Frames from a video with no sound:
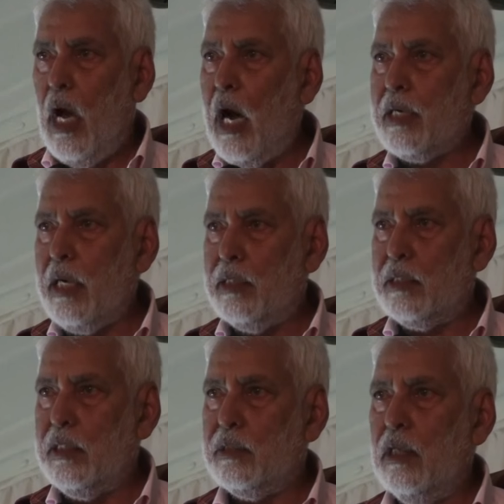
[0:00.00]
our
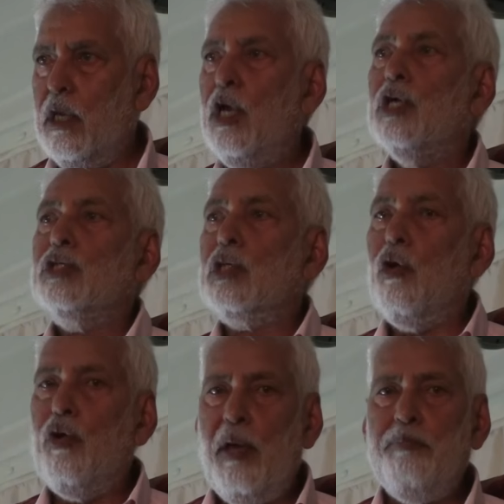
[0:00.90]
countries,
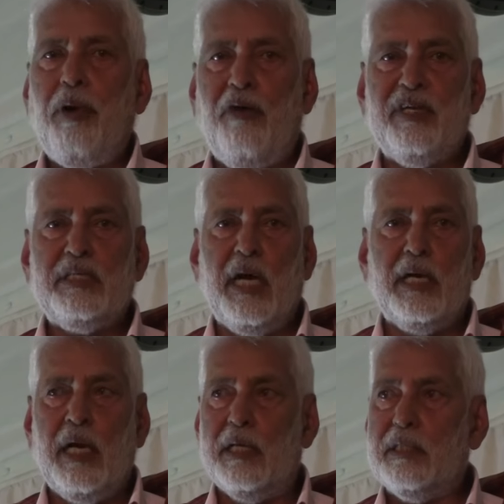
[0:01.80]
so impoverished
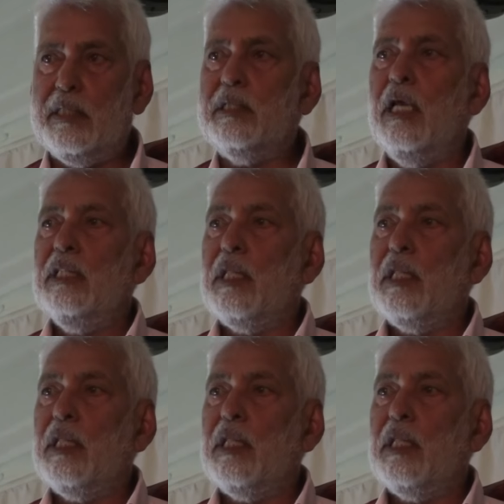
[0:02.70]
our countries,